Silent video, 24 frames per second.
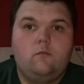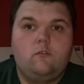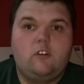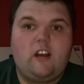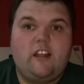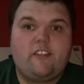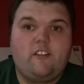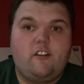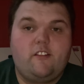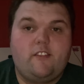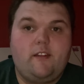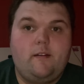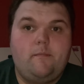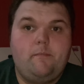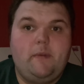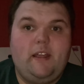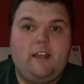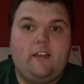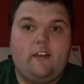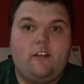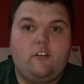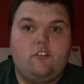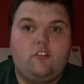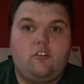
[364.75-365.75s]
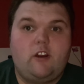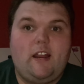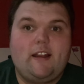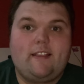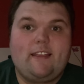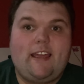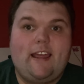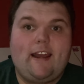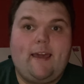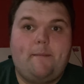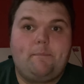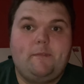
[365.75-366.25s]
Rather than being a direct
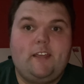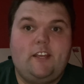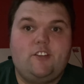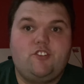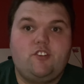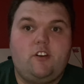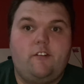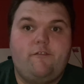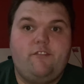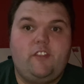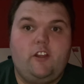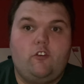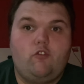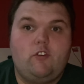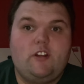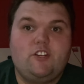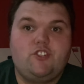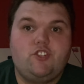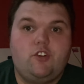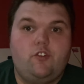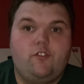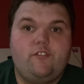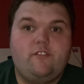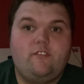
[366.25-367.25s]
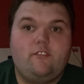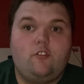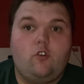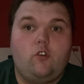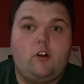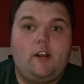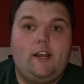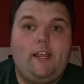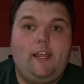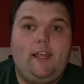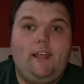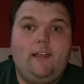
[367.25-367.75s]
adaptation of the original
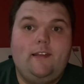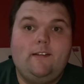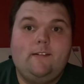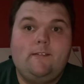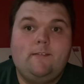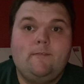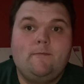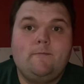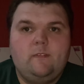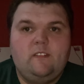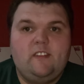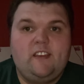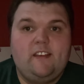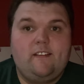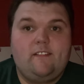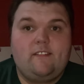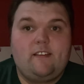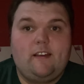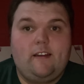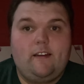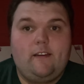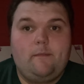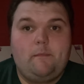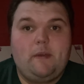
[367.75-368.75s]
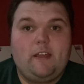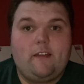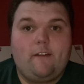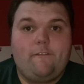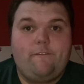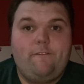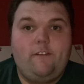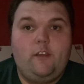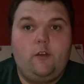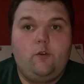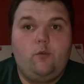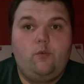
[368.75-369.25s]
story, they decided to make a
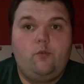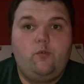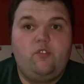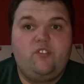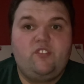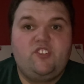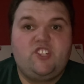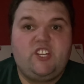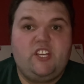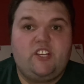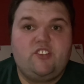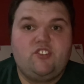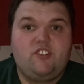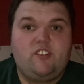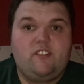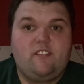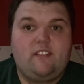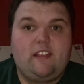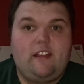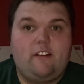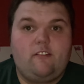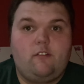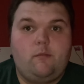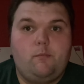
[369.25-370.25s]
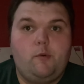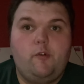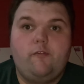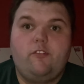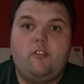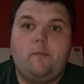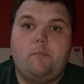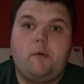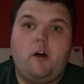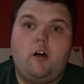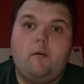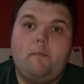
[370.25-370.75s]
few changes that remove
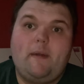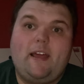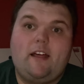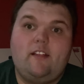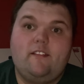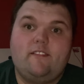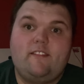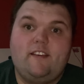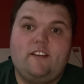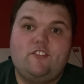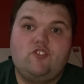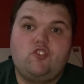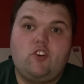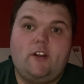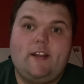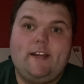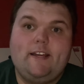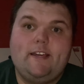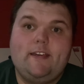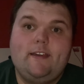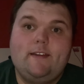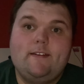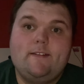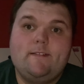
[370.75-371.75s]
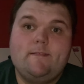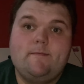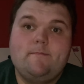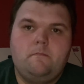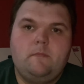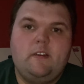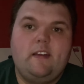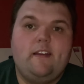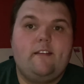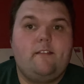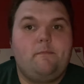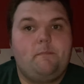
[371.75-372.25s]
the ball balancing trick,
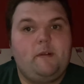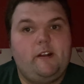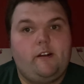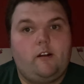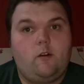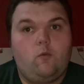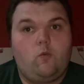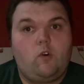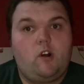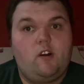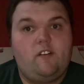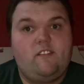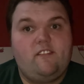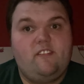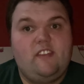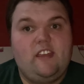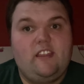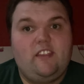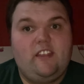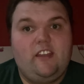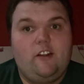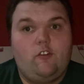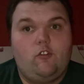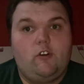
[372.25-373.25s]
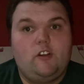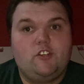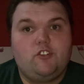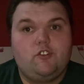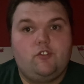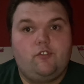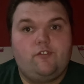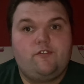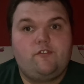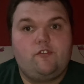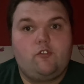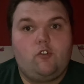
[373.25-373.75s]
has bigger words than the
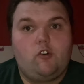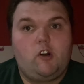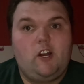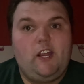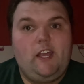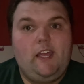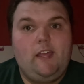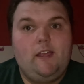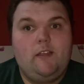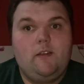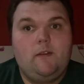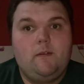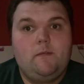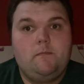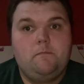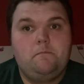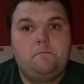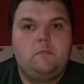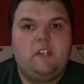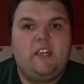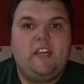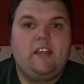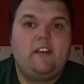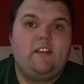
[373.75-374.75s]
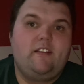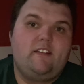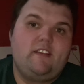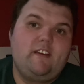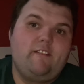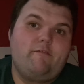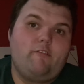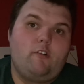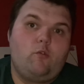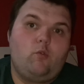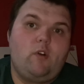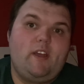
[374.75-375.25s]
original story, and a
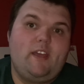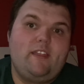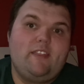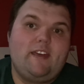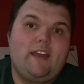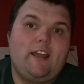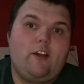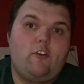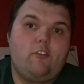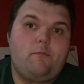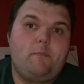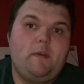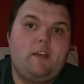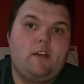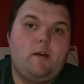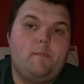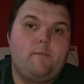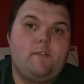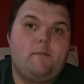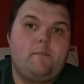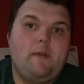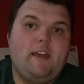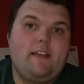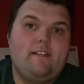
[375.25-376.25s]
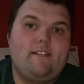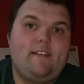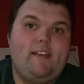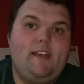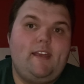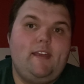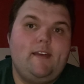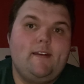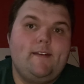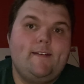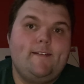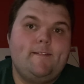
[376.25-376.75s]
different way the house becomes
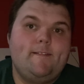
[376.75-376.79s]
messy.